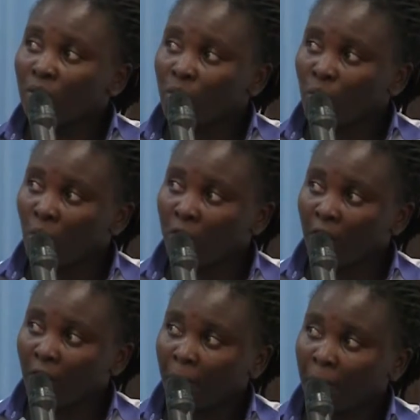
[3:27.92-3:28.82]
so
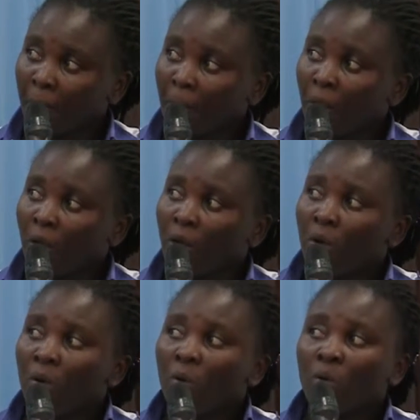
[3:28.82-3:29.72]
far.
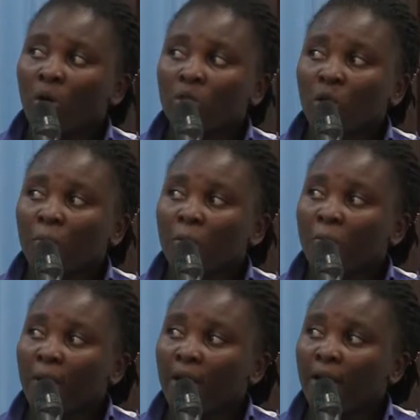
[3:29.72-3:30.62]
We also
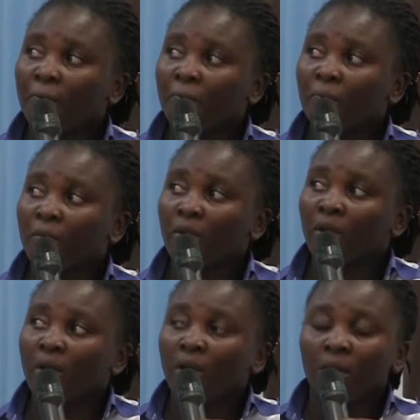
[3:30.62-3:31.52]
prepare,
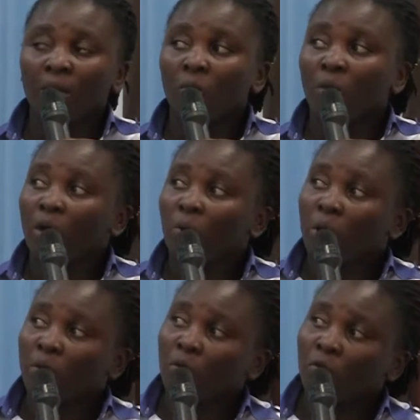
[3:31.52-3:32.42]

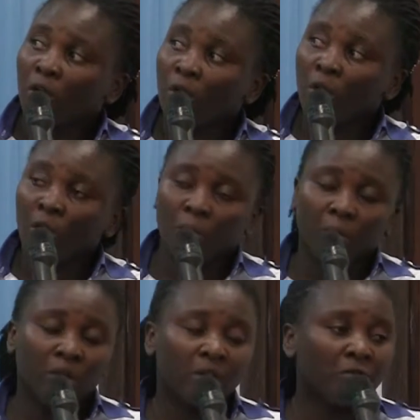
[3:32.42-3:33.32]
we do
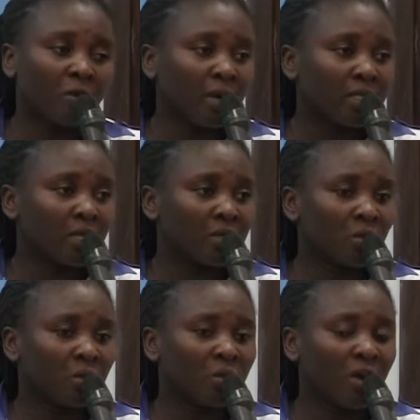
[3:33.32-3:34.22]
follow up on the informal
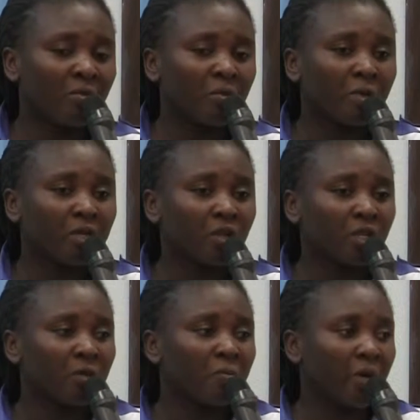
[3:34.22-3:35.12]
sector. I've been
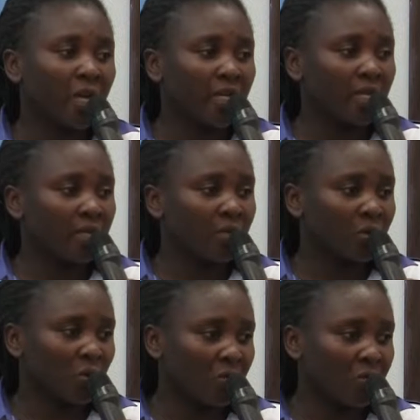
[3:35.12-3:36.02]
mentioning payee
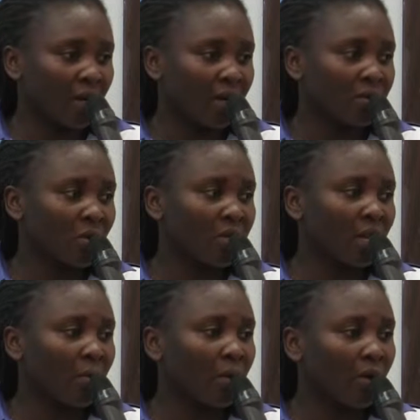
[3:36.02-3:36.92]
so far,
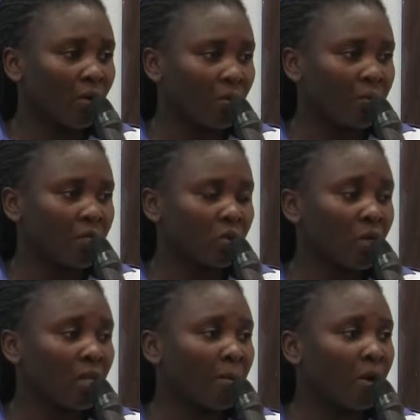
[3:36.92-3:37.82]
talking about companies.
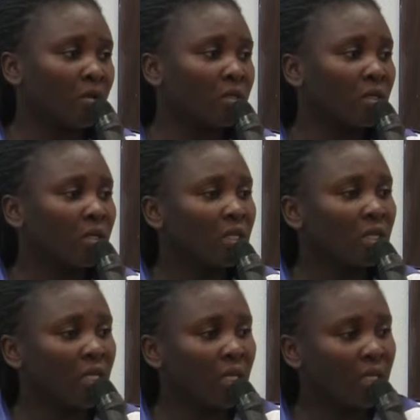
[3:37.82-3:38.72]
What about
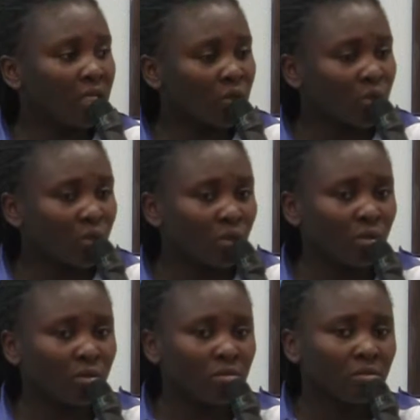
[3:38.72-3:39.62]
the
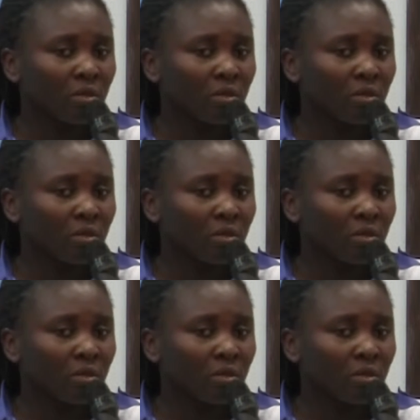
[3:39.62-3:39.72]
little